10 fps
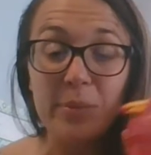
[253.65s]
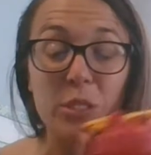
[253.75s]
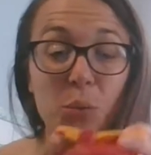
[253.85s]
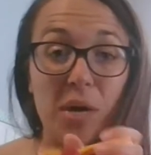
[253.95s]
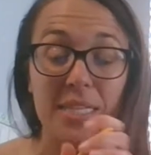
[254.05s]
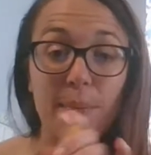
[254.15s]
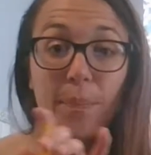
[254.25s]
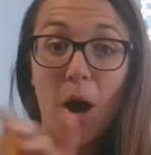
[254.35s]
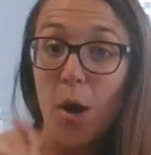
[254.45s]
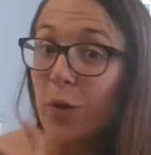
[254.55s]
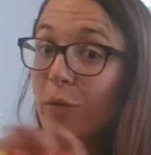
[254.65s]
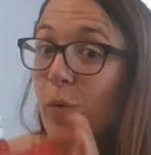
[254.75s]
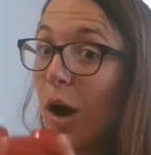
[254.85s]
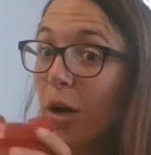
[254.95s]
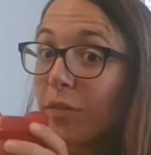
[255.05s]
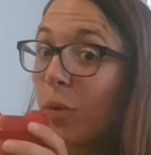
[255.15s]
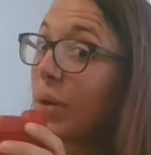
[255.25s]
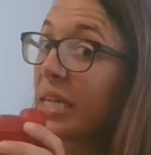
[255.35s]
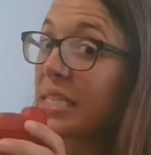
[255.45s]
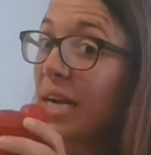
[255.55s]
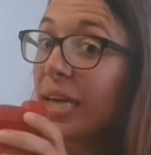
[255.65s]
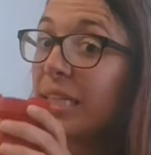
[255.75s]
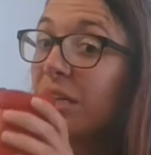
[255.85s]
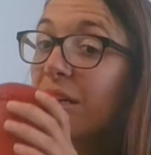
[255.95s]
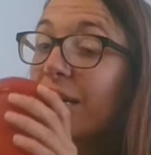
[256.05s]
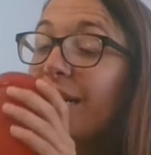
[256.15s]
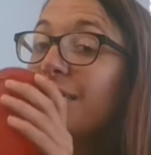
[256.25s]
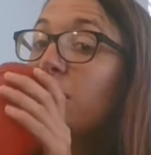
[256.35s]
Miss Stewart has a bottle of water for when it's 90 degrees.